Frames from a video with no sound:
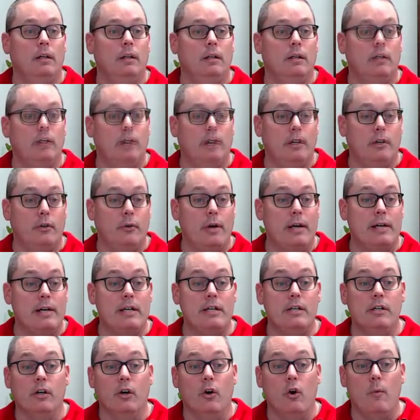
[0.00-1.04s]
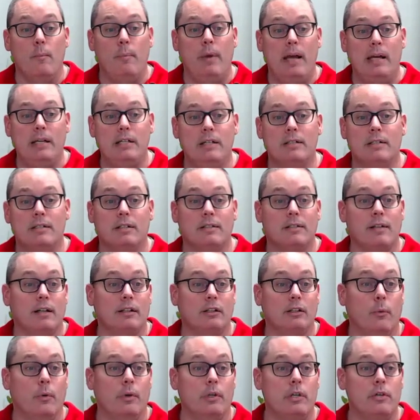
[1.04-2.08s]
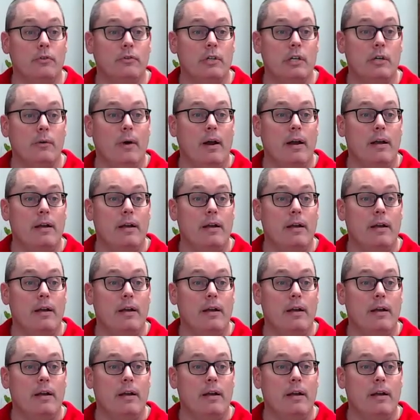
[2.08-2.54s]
start creating your own pages just like the one you see right